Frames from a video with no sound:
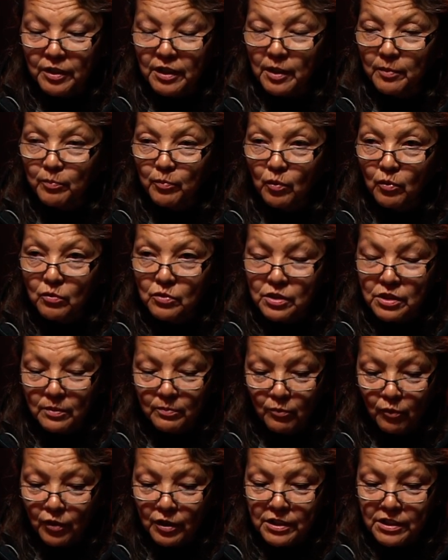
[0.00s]
that
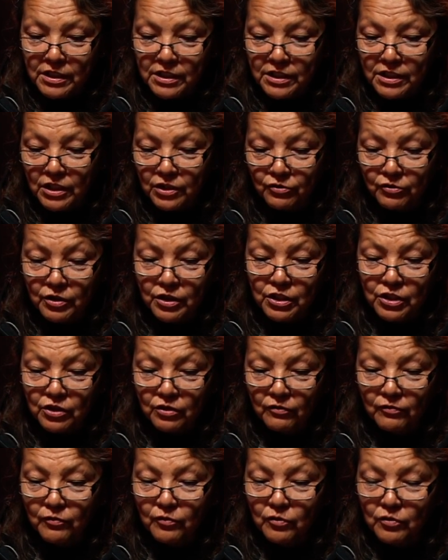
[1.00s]
poisons the
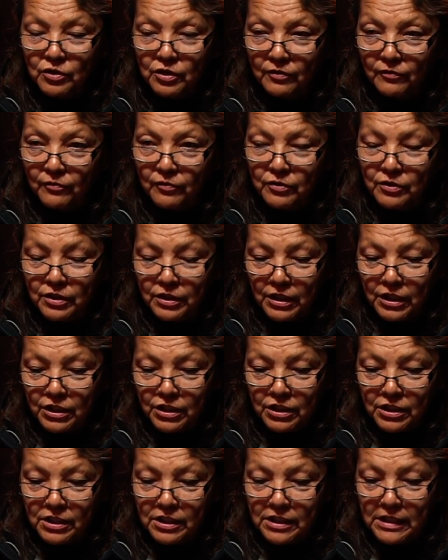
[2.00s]
traditional foods of First
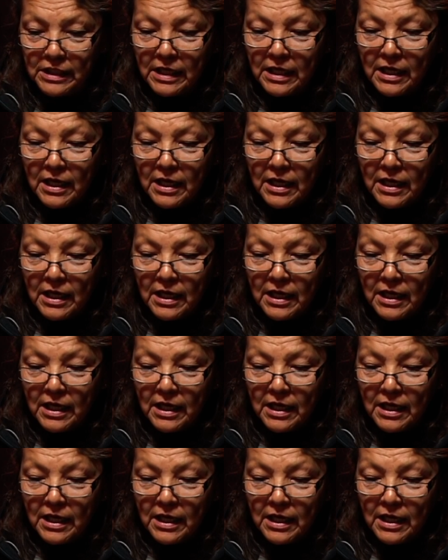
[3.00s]
Nations,